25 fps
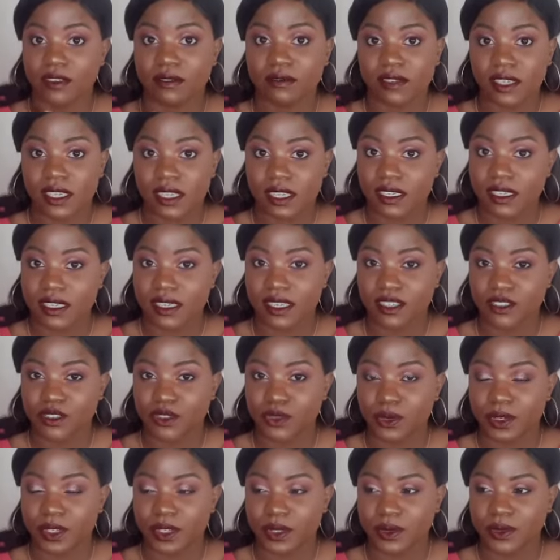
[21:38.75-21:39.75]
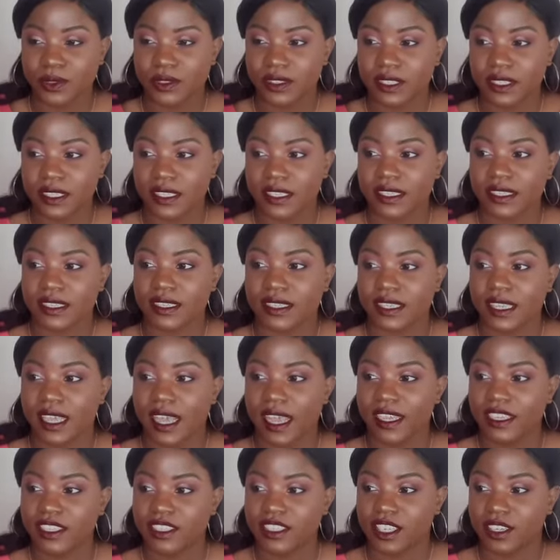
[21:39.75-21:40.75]
I really did enjoy using it.
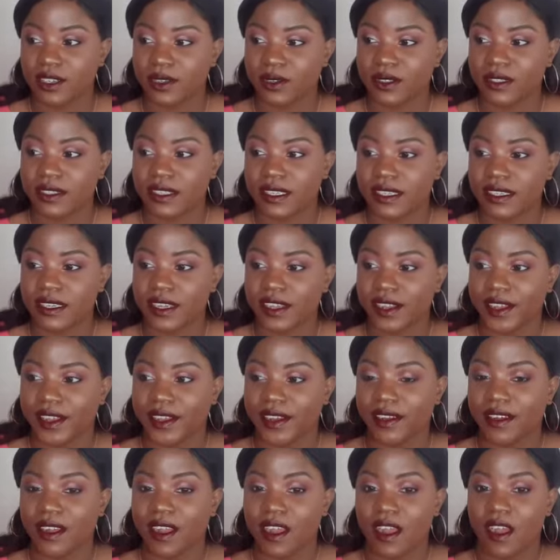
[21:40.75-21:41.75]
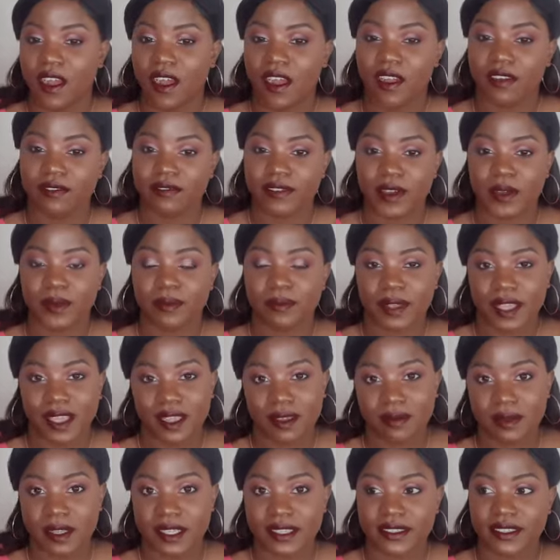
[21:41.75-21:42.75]
The eyeshadows in here are very
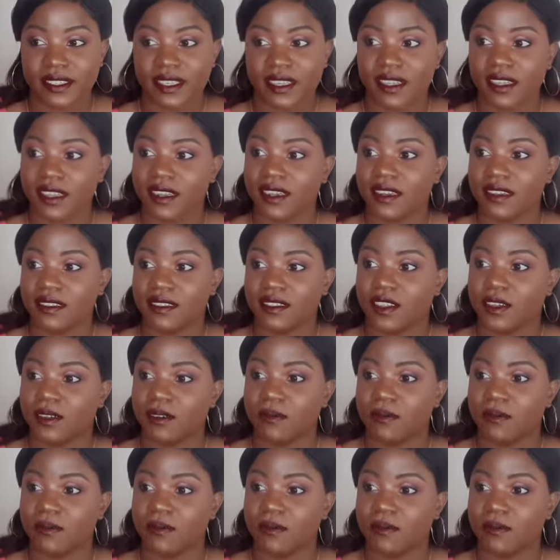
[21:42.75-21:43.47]
pigmented,